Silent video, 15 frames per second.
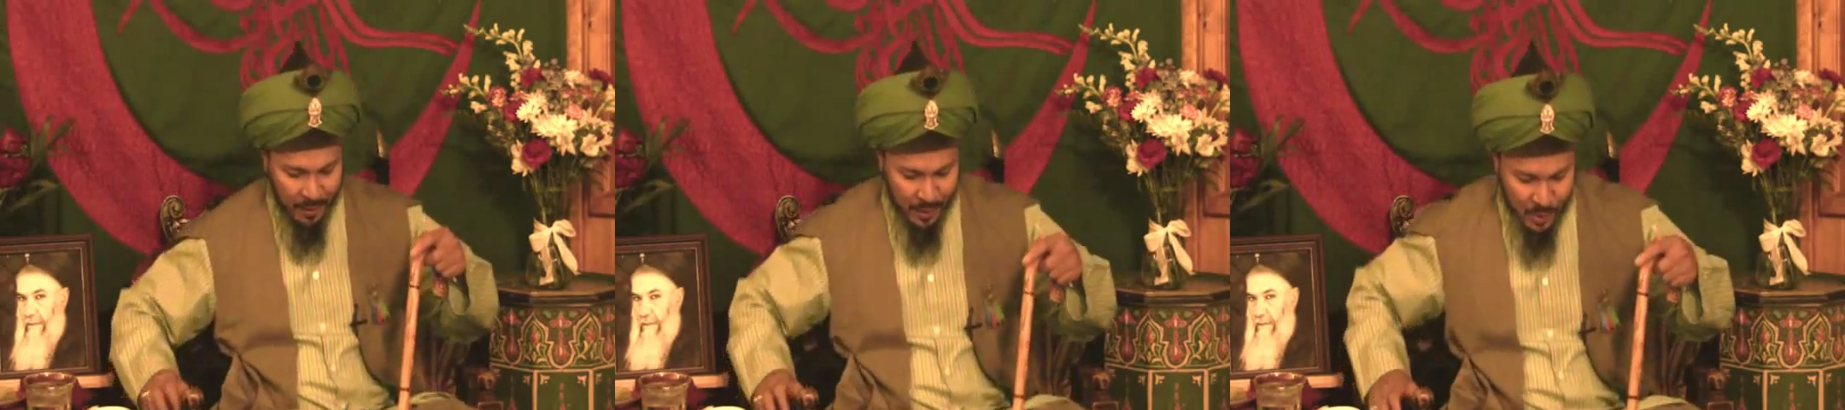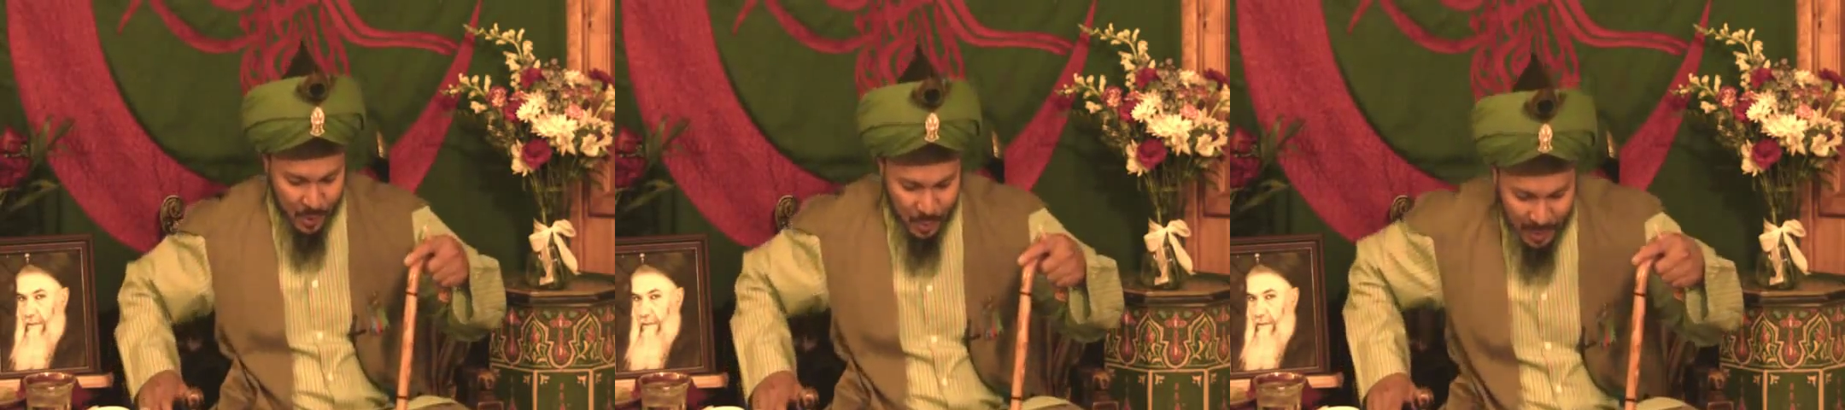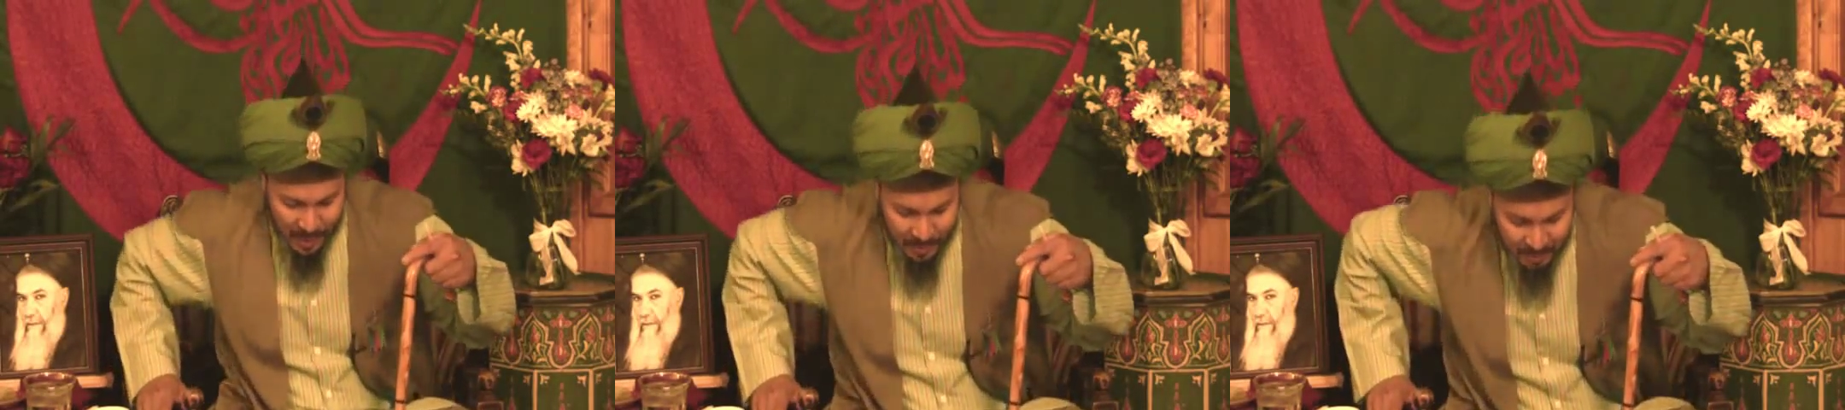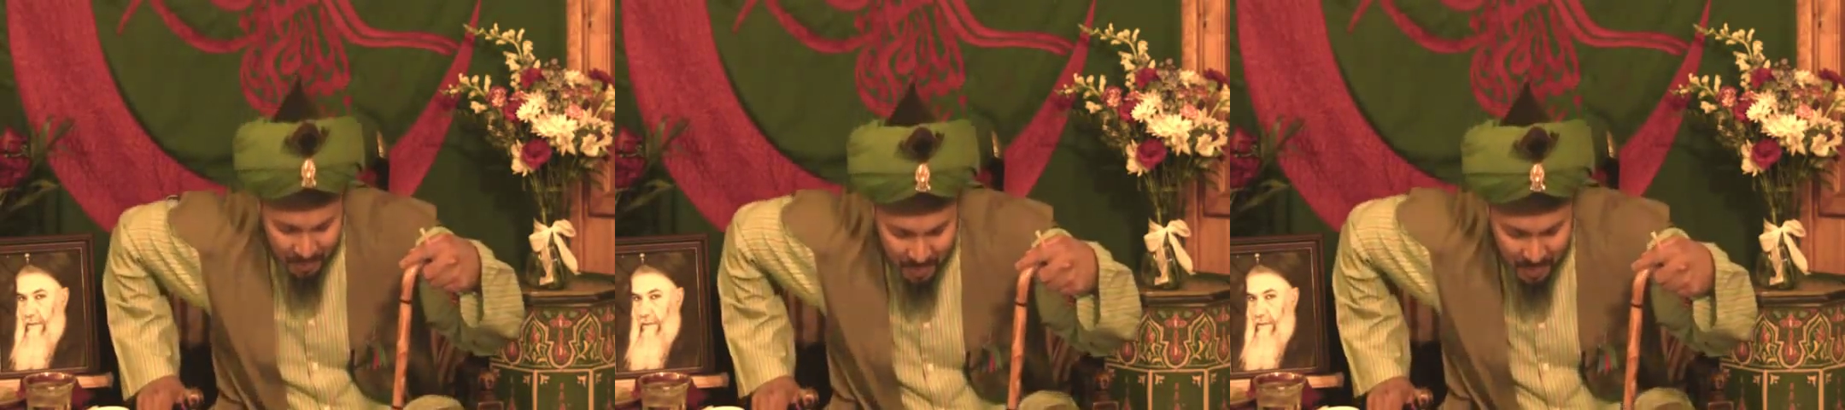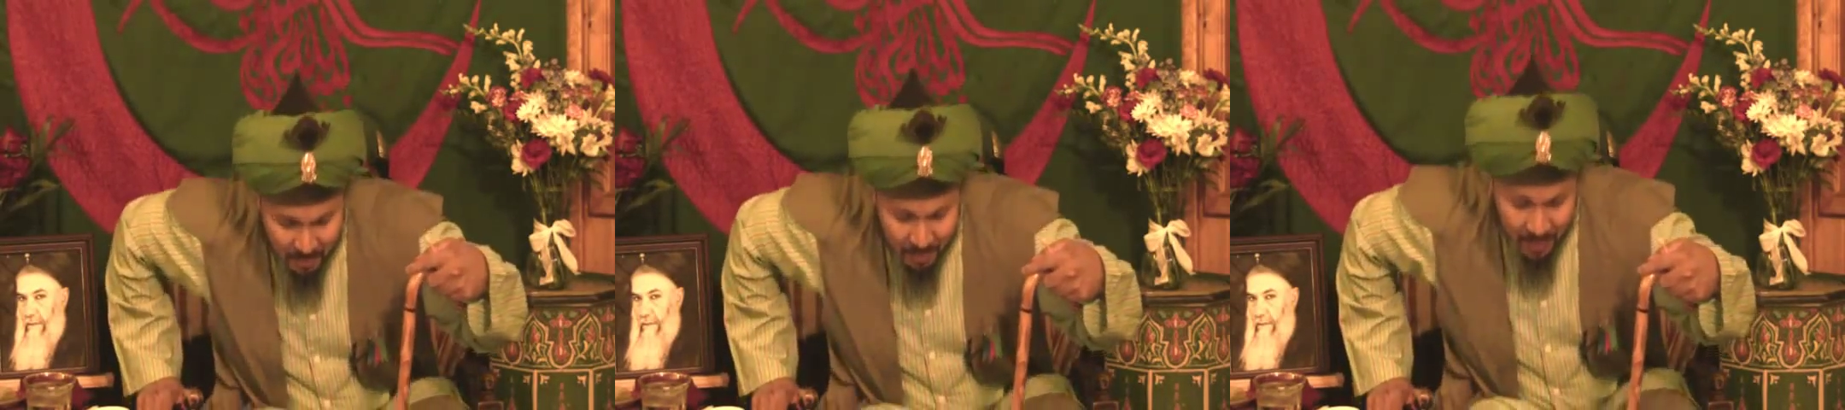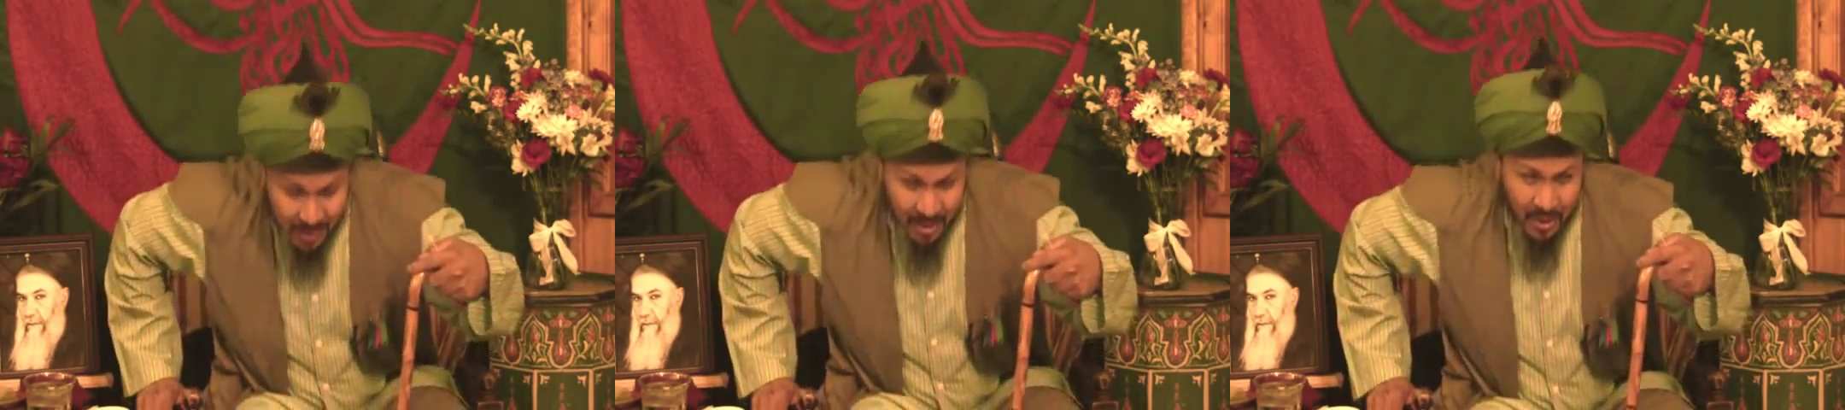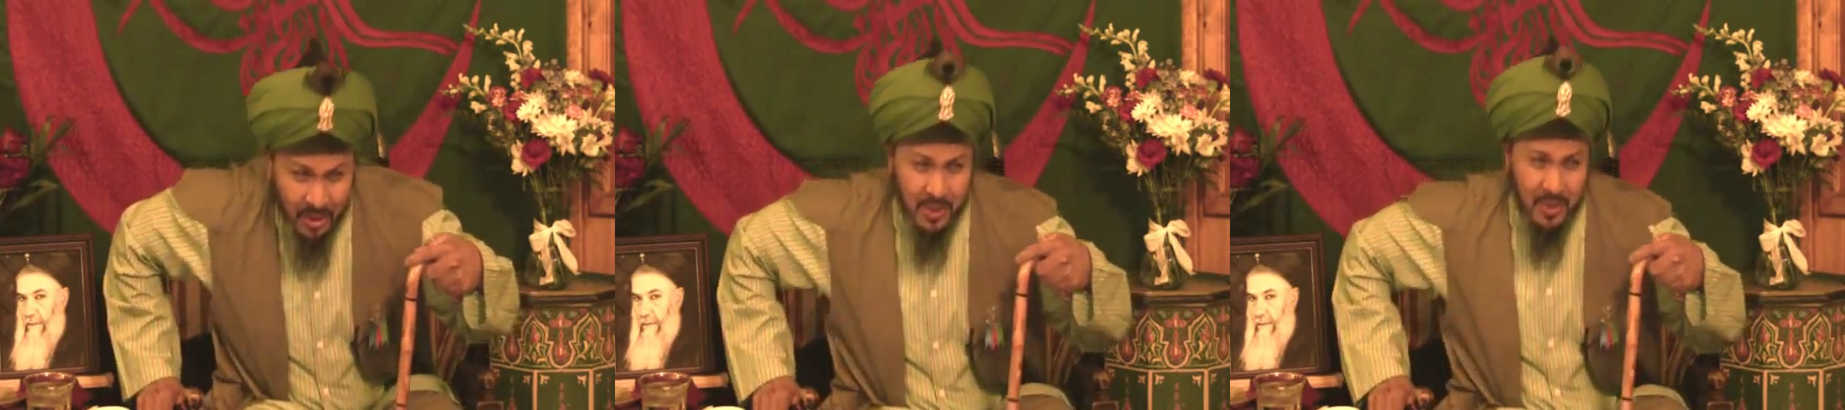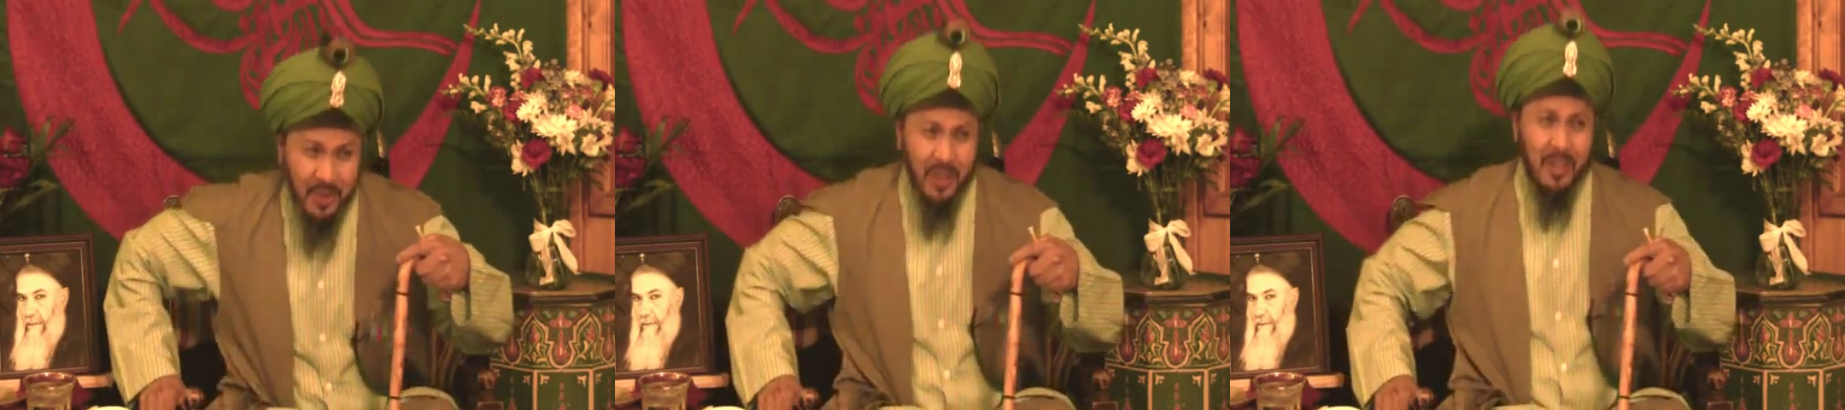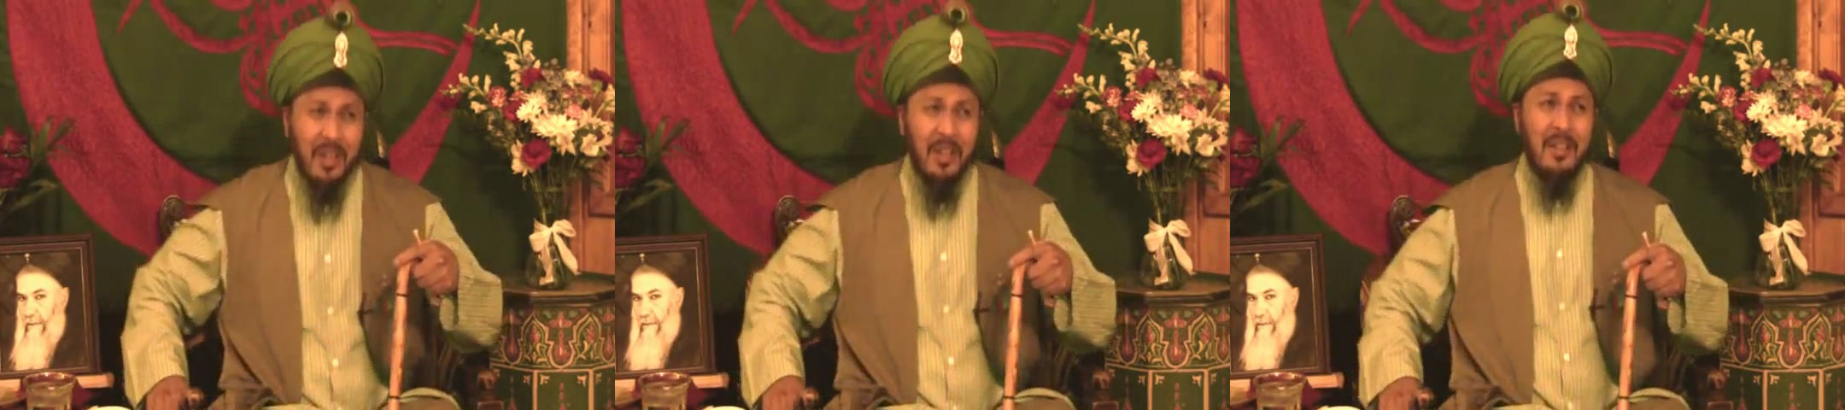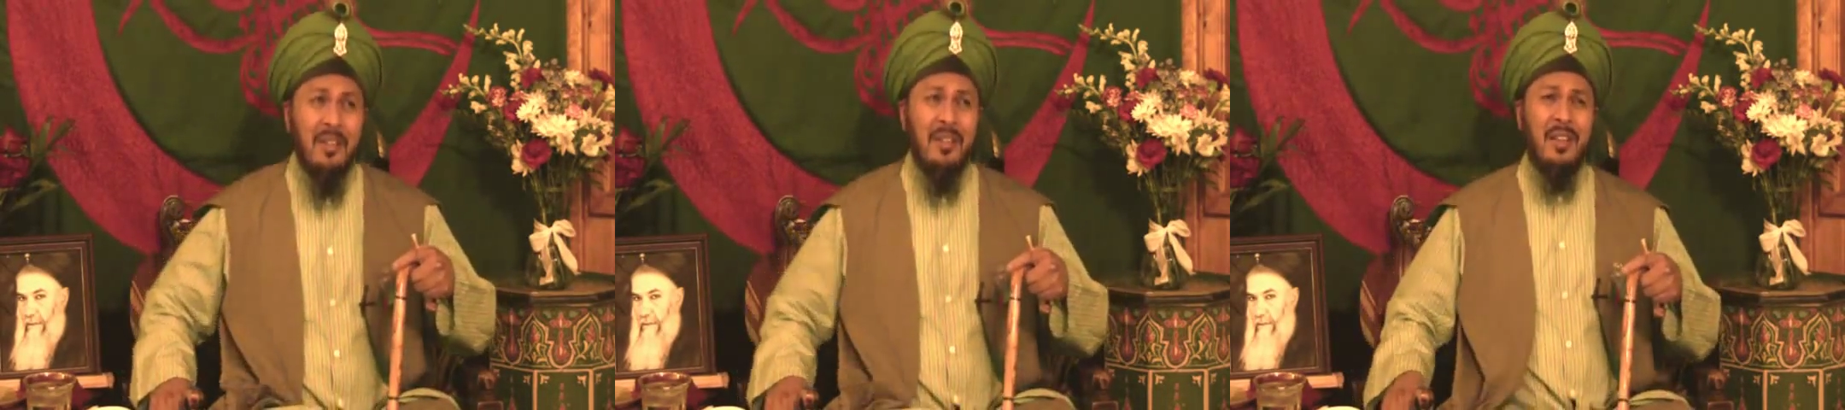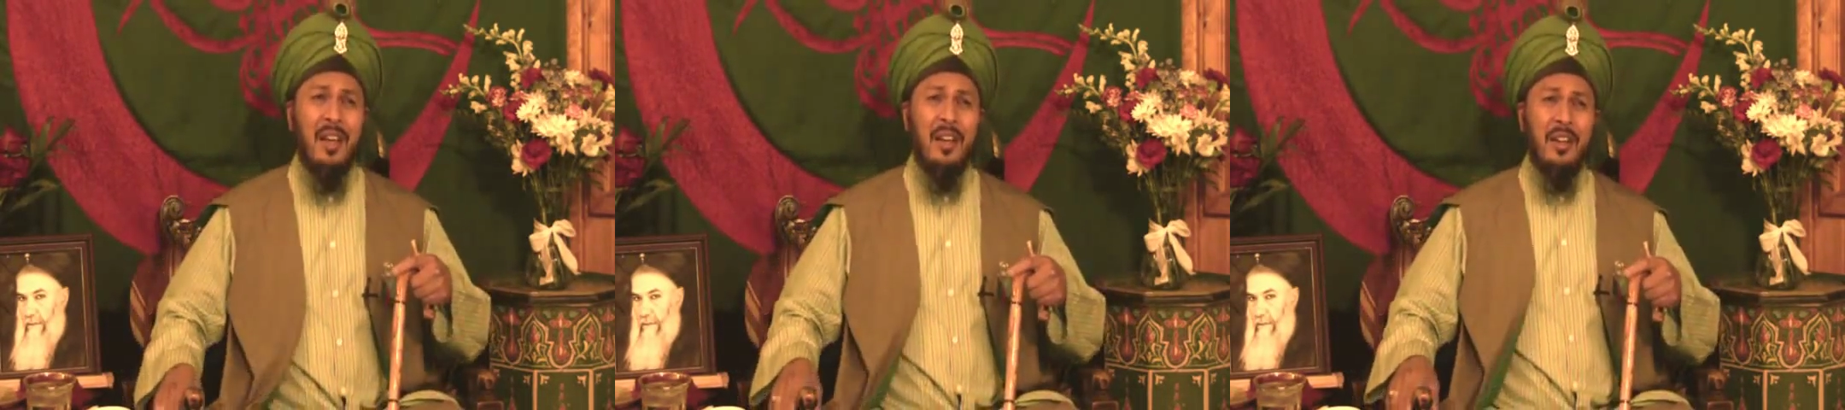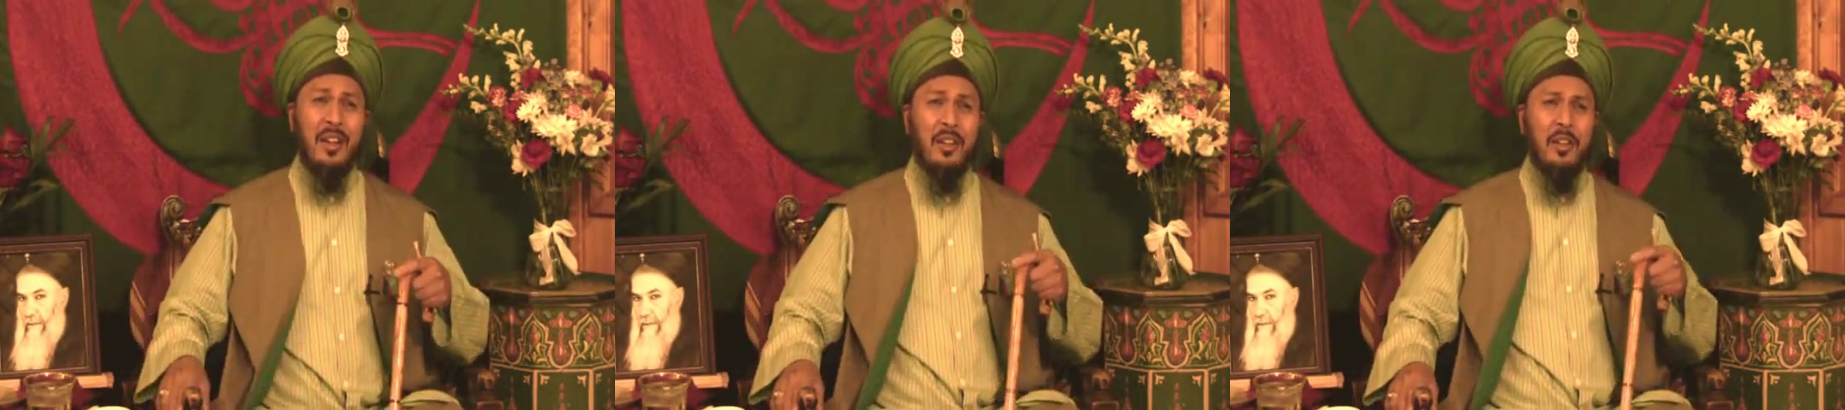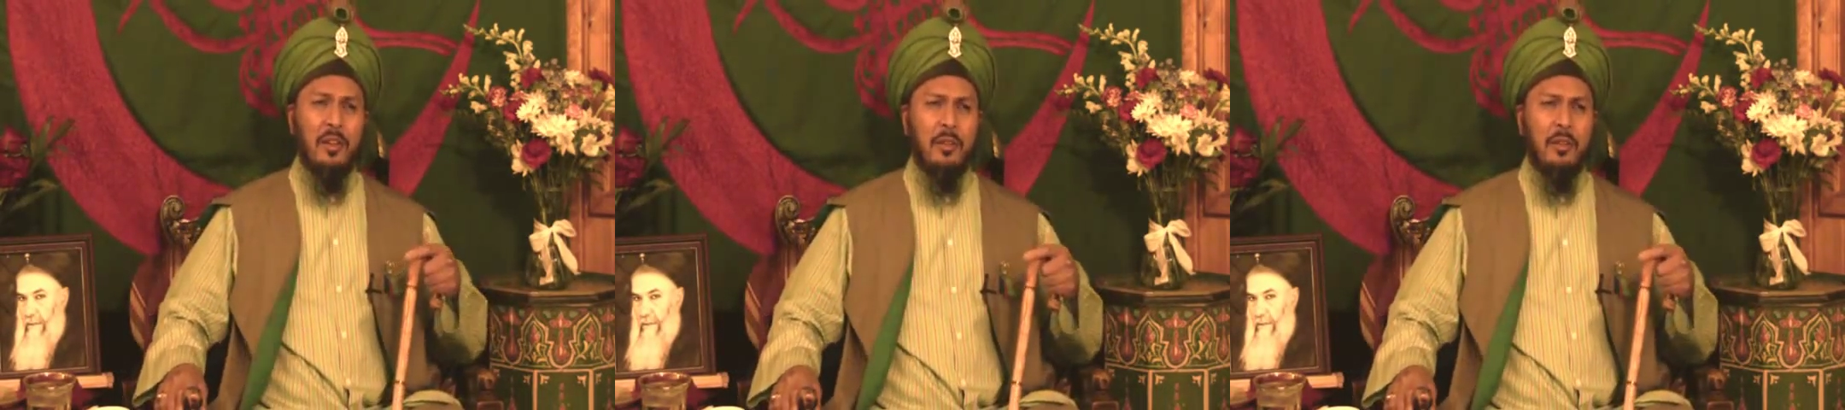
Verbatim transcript: That's why people are also not understanding.